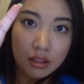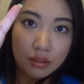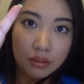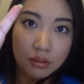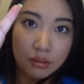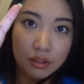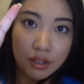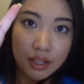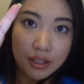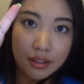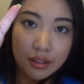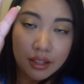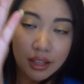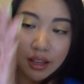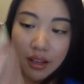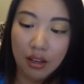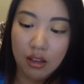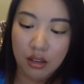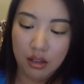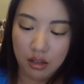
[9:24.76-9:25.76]
Don't you guys
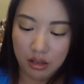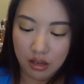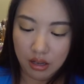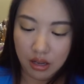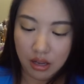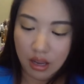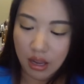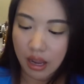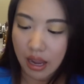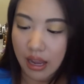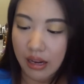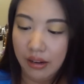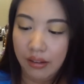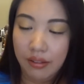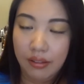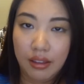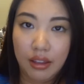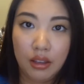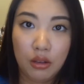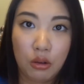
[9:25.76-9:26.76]
think? And
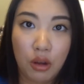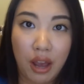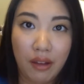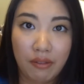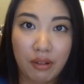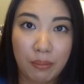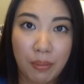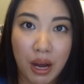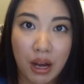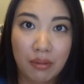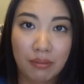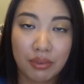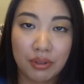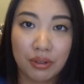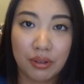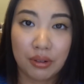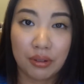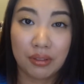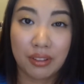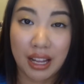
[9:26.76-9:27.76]
then you have a pump,
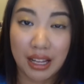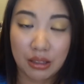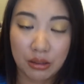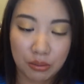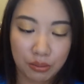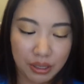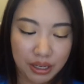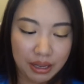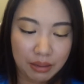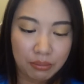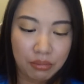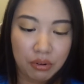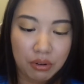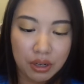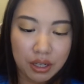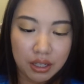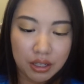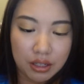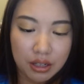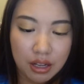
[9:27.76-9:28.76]
so that's really
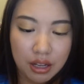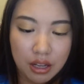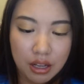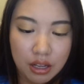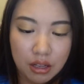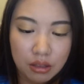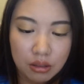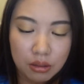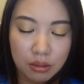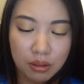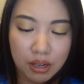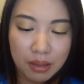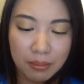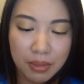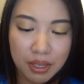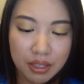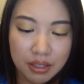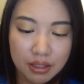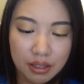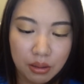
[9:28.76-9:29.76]
important. So let
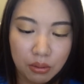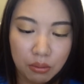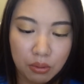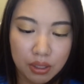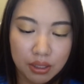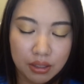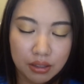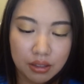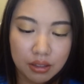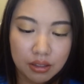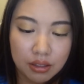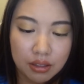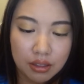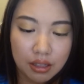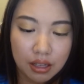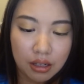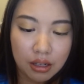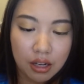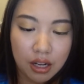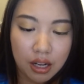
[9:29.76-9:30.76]
me see what
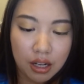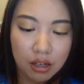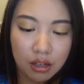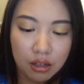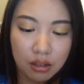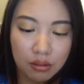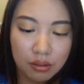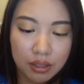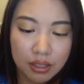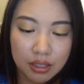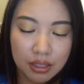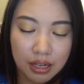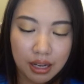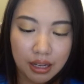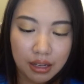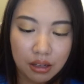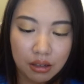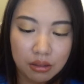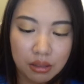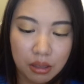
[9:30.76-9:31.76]
the color looks
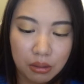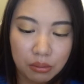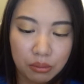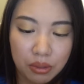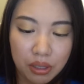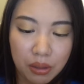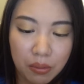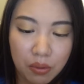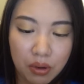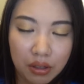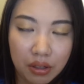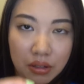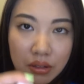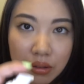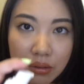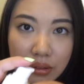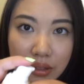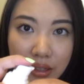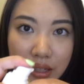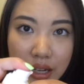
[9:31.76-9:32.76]
like because I really want to
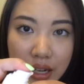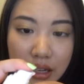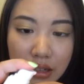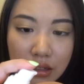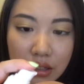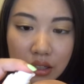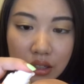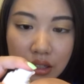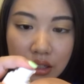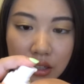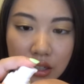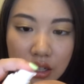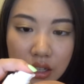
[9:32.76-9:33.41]
know the color.